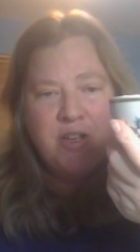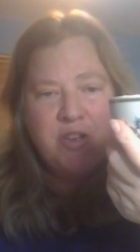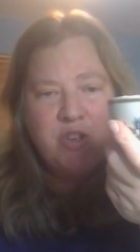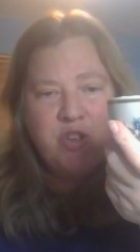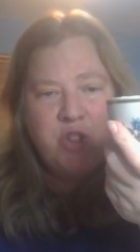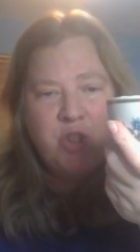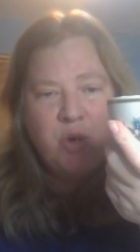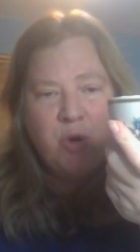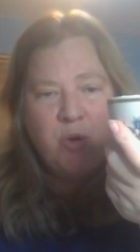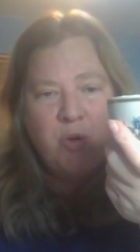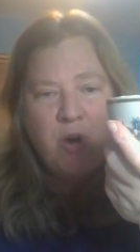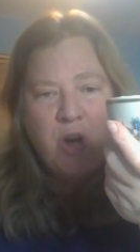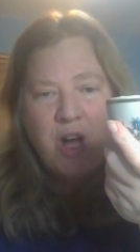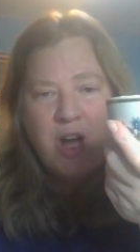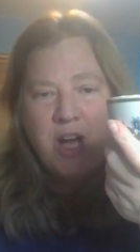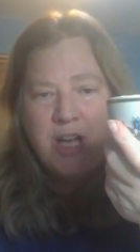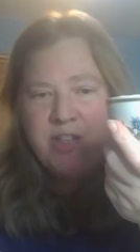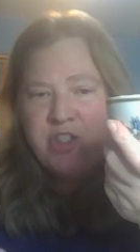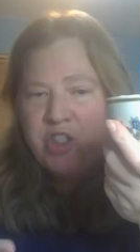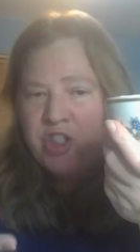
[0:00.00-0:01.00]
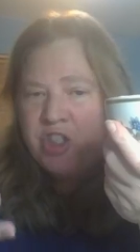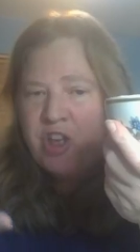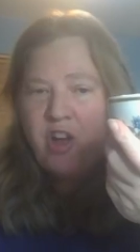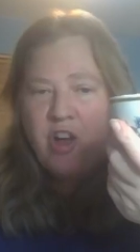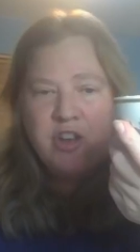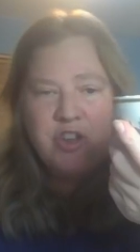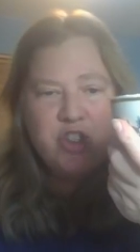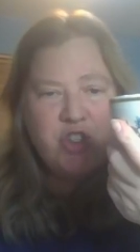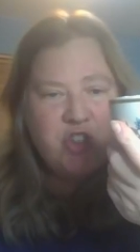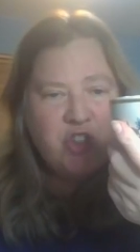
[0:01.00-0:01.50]
So I just
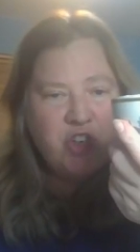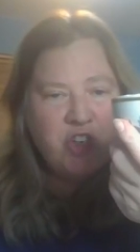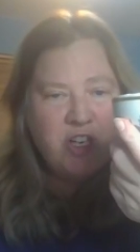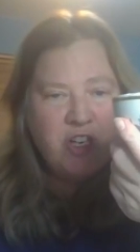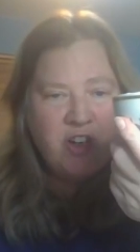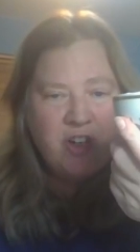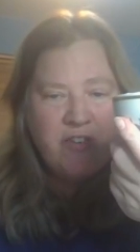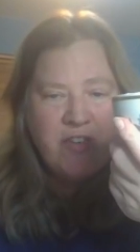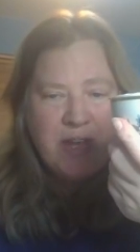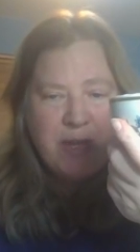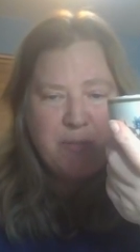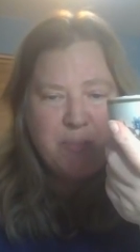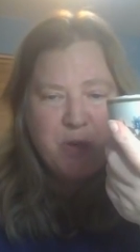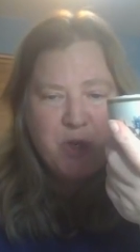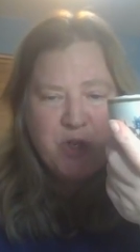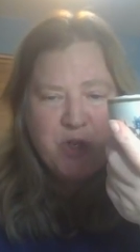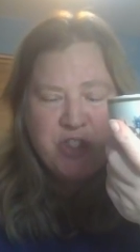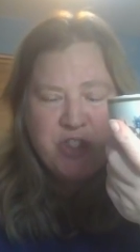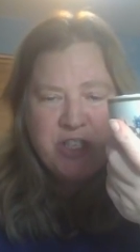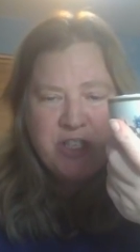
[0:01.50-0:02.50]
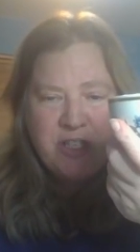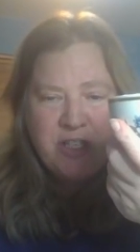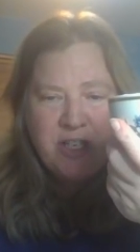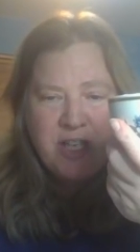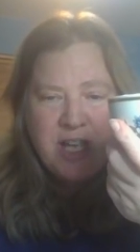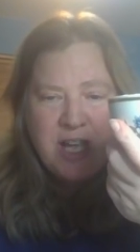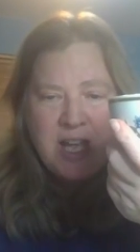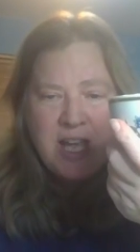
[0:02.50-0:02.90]
concentrate on that person